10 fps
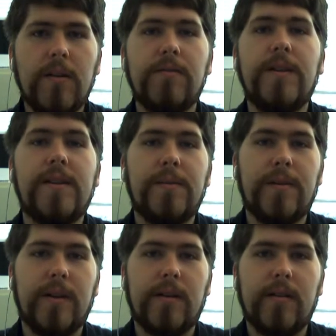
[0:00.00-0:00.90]

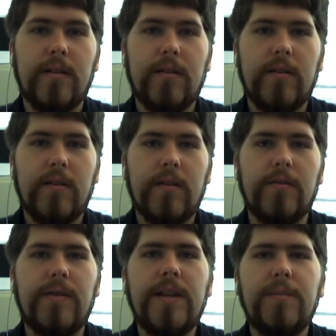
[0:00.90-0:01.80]
VTP.
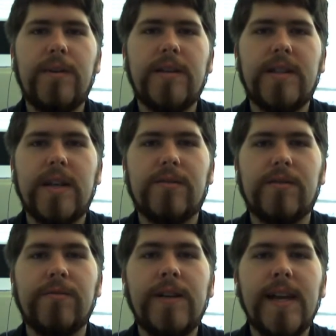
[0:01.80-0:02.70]
VTP stands
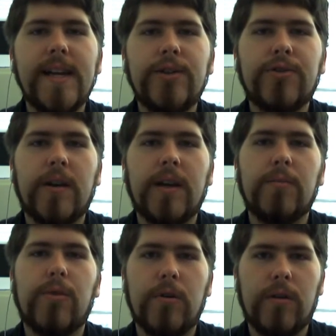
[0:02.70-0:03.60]
for VLAN Trunking
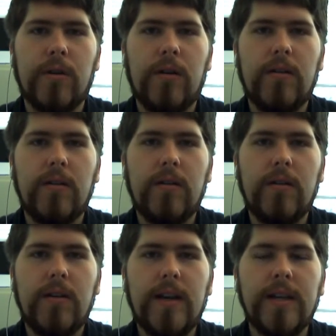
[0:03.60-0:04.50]
Protocol.
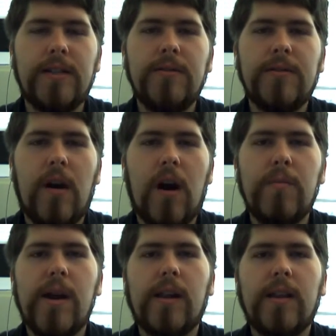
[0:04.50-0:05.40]
It's used to
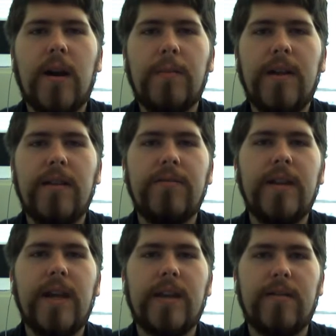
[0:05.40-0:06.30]
automatically update
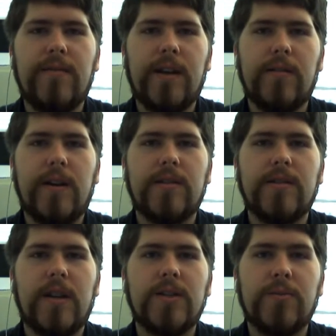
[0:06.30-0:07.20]
VLAN
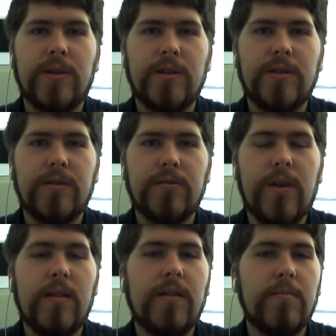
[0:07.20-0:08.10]
configurations on switches
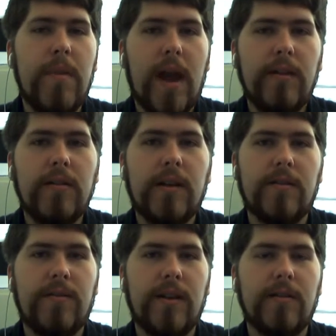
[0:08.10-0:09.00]
rather than manually
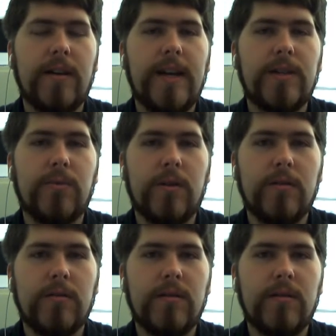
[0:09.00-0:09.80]
configuring each one.